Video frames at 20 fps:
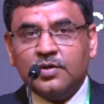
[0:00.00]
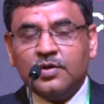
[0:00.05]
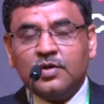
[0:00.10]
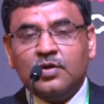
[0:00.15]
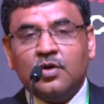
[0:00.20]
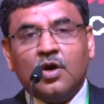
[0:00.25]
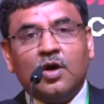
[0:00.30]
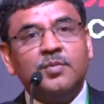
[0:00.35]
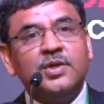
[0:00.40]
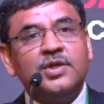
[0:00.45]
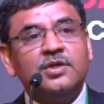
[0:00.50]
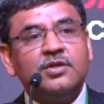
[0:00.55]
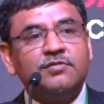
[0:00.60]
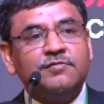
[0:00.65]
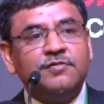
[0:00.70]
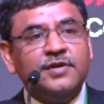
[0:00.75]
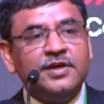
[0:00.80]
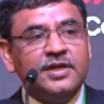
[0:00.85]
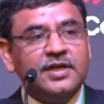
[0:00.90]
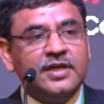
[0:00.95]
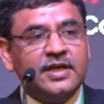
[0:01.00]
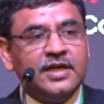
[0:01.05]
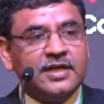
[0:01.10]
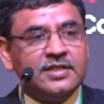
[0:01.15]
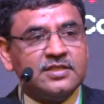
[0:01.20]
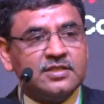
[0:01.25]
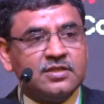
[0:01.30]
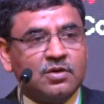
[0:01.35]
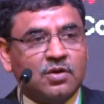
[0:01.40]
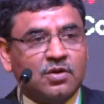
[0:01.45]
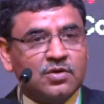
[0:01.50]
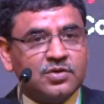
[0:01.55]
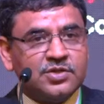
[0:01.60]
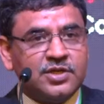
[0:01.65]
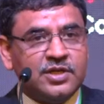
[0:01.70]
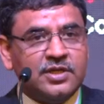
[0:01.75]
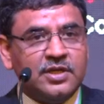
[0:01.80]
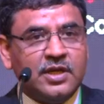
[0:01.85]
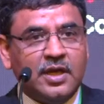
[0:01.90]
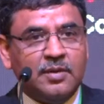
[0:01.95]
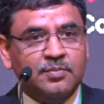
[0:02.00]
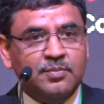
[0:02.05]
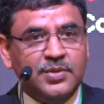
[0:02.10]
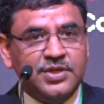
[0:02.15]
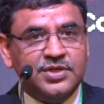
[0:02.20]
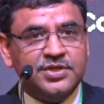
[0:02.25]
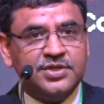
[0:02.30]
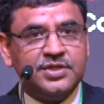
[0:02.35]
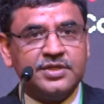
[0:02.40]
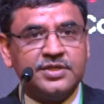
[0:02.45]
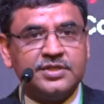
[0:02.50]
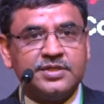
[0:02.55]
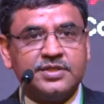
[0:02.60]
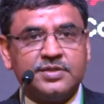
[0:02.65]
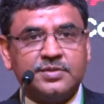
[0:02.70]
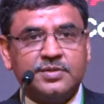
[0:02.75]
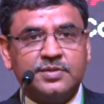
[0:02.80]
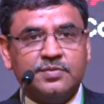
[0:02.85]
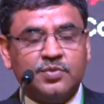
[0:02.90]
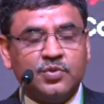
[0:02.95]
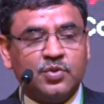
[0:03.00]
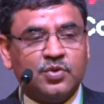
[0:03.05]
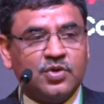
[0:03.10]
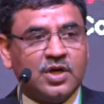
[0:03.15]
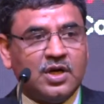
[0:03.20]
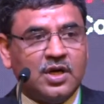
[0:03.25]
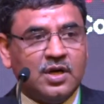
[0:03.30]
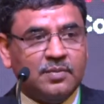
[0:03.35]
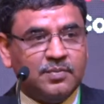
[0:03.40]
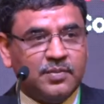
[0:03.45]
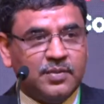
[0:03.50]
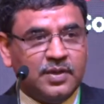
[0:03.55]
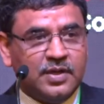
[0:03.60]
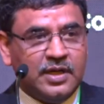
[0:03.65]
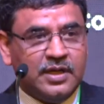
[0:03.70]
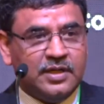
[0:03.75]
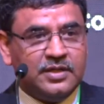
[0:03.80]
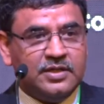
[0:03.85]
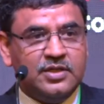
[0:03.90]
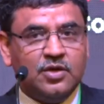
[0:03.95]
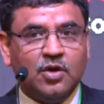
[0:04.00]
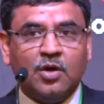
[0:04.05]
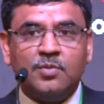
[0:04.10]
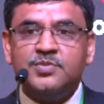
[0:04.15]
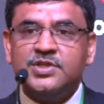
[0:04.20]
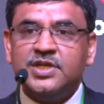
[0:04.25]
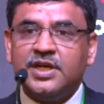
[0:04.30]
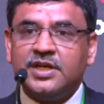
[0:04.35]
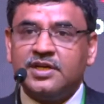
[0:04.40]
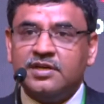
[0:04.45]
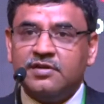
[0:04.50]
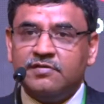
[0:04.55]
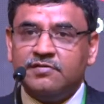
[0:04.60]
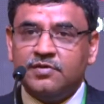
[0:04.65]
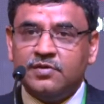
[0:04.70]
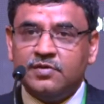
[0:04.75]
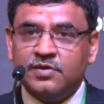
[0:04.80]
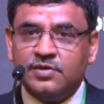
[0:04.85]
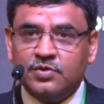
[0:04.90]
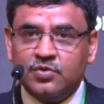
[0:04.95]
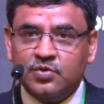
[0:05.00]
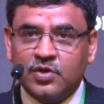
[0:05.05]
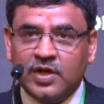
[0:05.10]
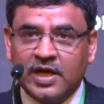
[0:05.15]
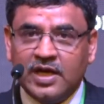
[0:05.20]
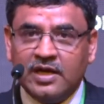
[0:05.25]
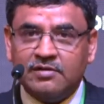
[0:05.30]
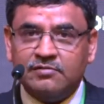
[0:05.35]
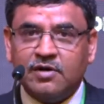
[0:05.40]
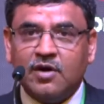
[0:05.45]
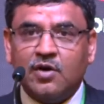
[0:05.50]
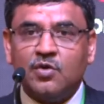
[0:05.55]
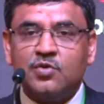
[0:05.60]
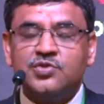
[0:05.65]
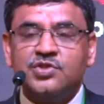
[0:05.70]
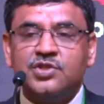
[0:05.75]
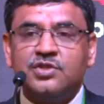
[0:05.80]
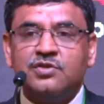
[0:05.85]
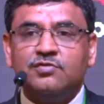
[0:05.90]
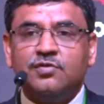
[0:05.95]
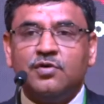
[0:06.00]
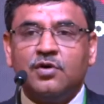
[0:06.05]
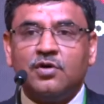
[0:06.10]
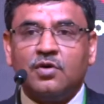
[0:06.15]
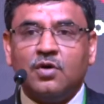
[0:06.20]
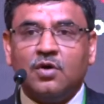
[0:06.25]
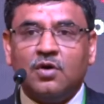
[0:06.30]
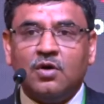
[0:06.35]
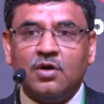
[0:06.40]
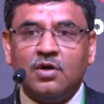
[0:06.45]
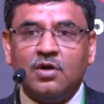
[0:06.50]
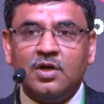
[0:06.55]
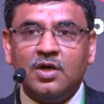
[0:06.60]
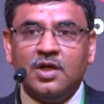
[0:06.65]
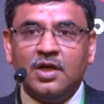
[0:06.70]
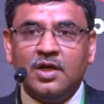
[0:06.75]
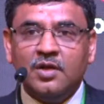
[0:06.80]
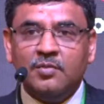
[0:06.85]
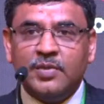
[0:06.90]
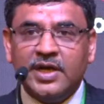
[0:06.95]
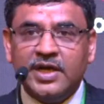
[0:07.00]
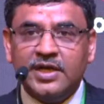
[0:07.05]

Government of India has launched an ambitious program and the objective to have housing for all by